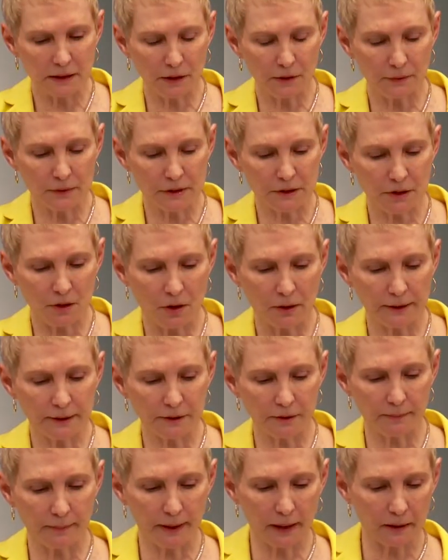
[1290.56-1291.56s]
here, he's
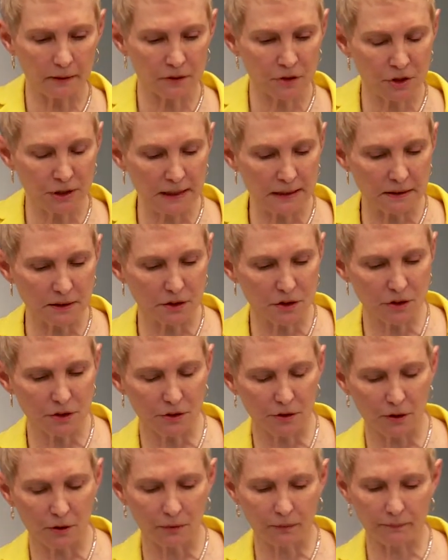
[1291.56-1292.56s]
talking about Jesus, you
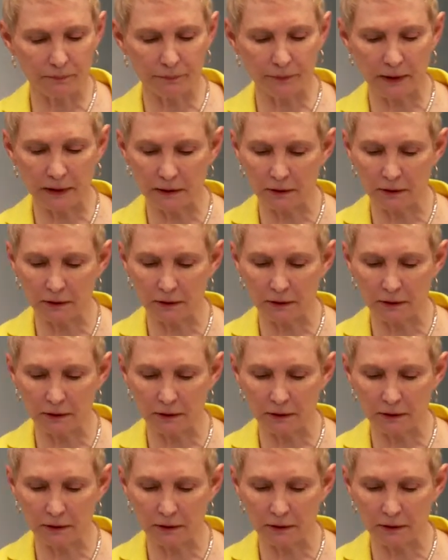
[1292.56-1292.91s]
know,